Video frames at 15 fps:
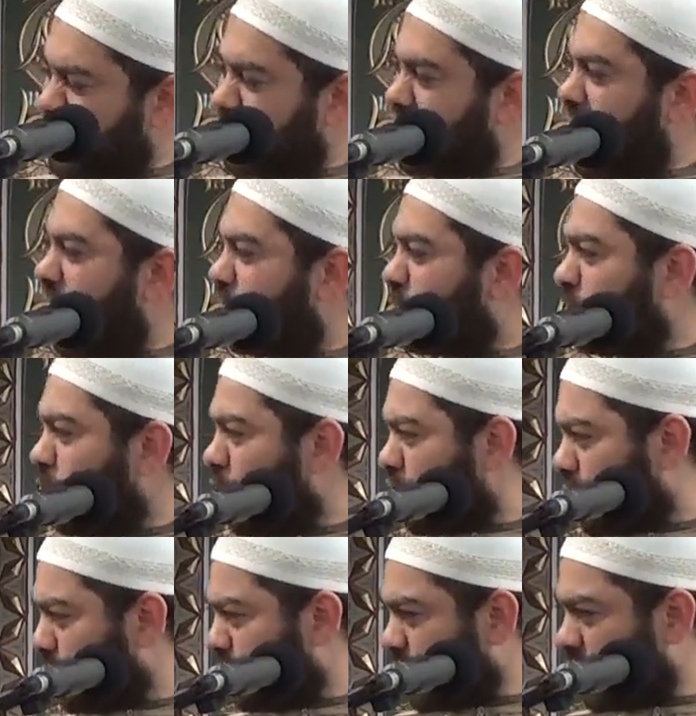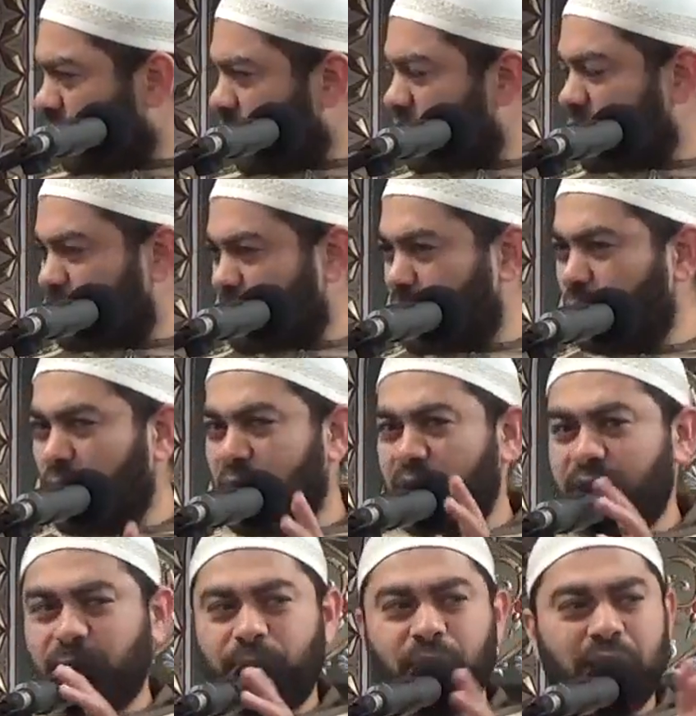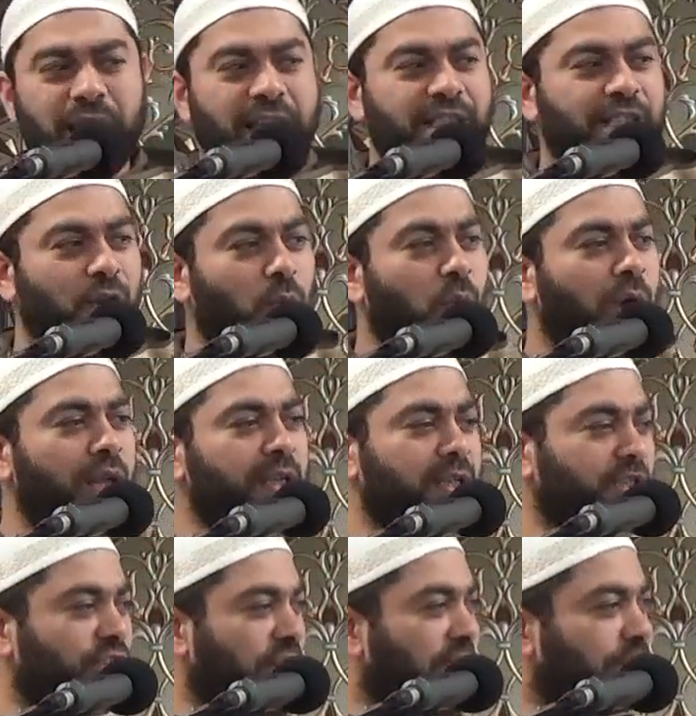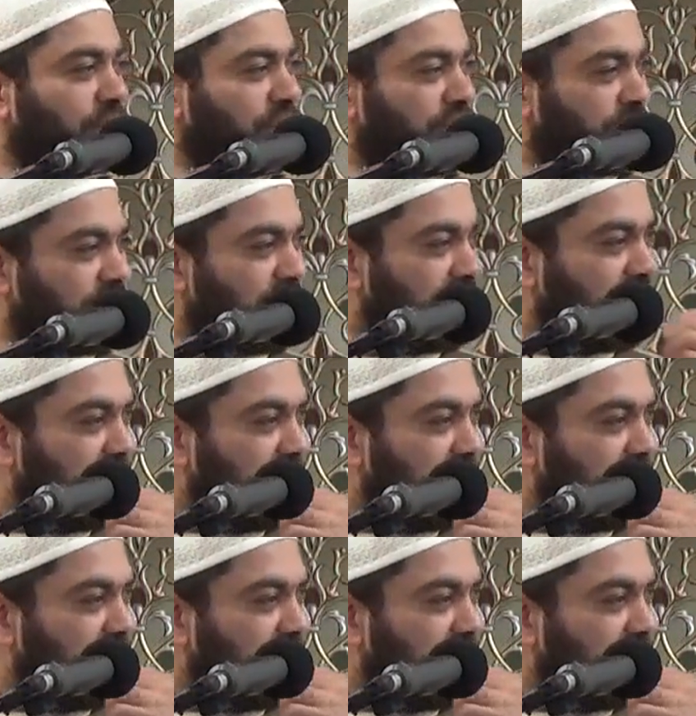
They have more. The Egyptian one has about 81 chapters.